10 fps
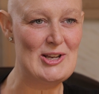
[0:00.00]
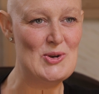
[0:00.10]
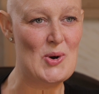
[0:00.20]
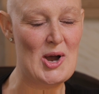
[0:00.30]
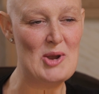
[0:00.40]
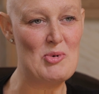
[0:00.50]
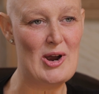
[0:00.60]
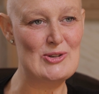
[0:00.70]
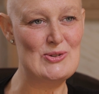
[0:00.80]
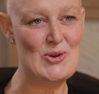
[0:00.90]
and your
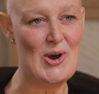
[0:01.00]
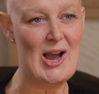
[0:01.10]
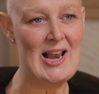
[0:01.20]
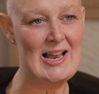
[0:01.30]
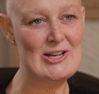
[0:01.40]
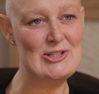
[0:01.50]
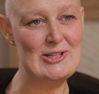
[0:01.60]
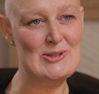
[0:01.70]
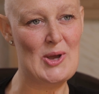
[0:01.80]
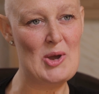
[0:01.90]
eyebrows and your
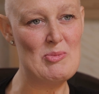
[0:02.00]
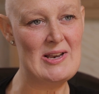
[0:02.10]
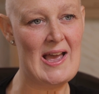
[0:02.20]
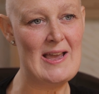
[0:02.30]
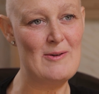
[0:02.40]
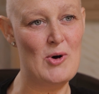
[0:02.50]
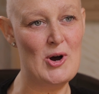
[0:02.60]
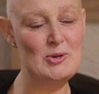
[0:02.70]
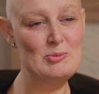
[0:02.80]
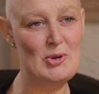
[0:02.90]
eyelashes go a bit
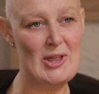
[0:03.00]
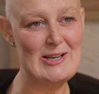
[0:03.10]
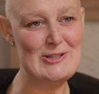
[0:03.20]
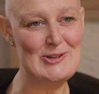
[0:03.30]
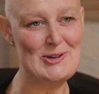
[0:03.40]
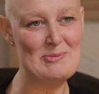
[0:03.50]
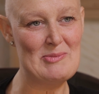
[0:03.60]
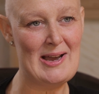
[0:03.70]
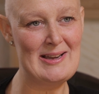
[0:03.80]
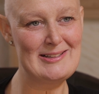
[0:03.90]
AWOL, but they do come
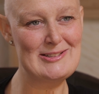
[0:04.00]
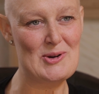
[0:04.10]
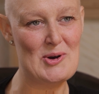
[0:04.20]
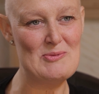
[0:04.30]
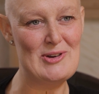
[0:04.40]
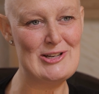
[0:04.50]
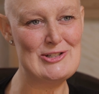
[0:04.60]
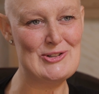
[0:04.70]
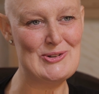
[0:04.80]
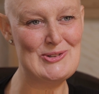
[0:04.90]
back, so I'm
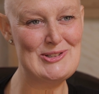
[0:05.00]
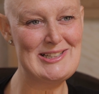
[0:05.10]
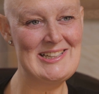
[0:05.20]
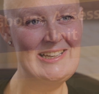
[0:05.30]
reassured